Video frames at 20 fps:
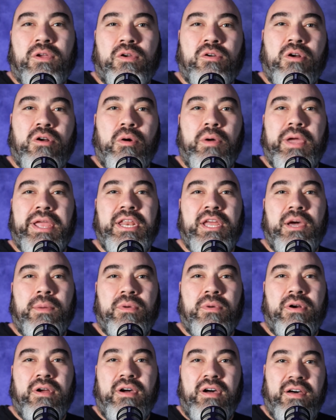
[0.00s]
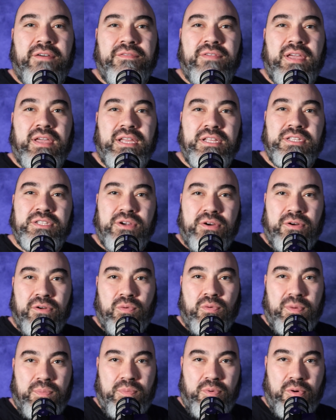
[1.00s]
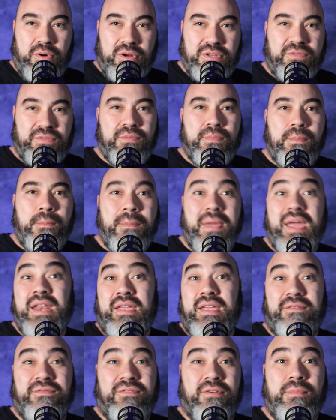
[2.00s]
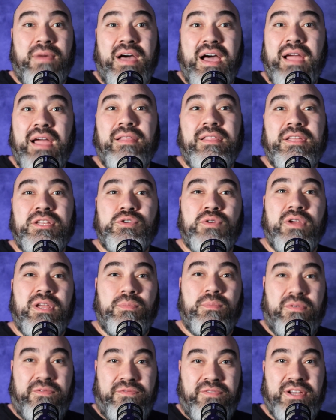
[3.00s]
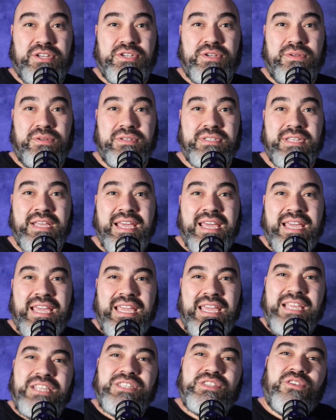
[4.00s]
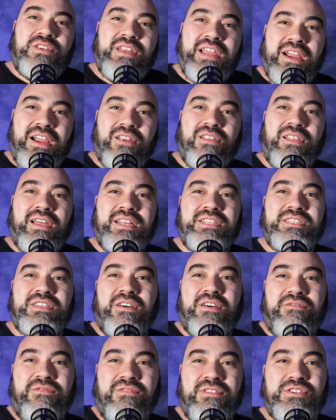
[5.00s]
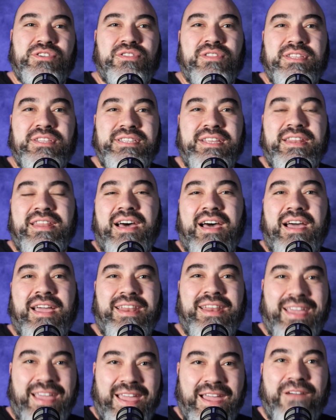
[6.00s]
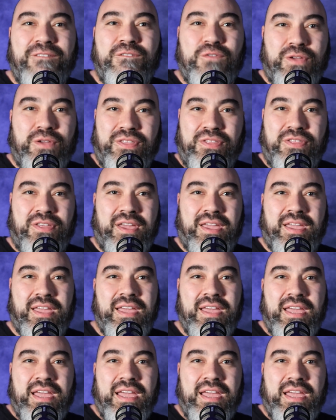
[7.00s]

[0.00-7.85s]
the growing number of internal reports, many from highly trained professionals, Eastern Airlines officially denied everything.